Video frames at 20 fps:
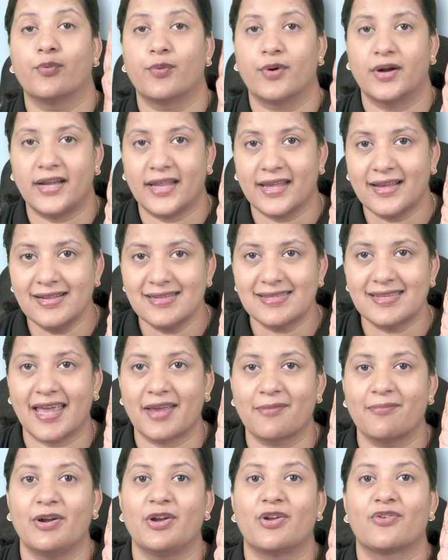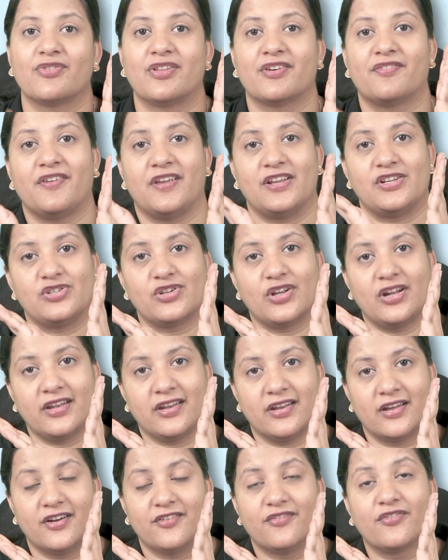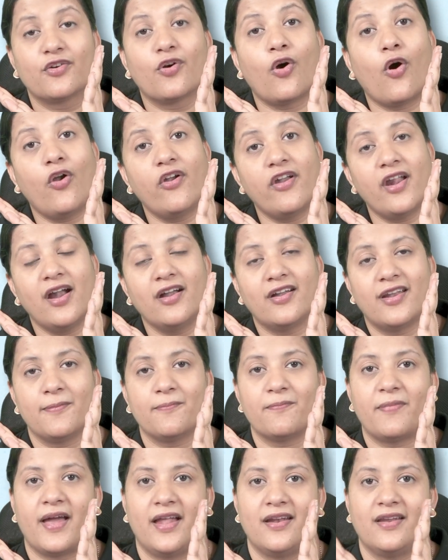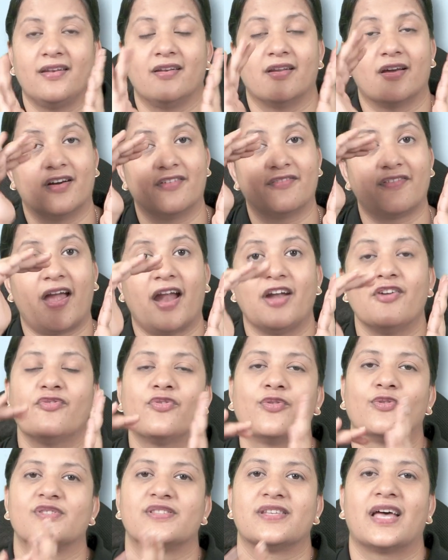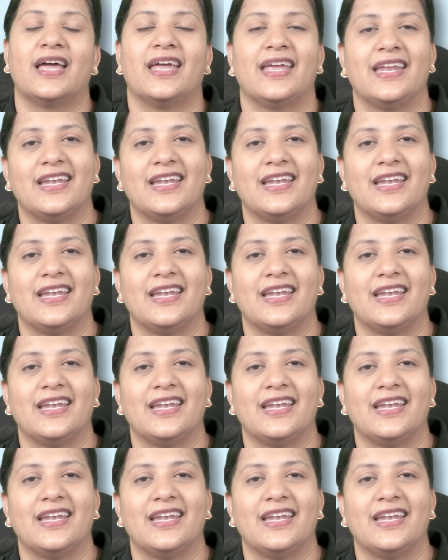vertical segment of the facial nerve, chorda tympani nerve and fossa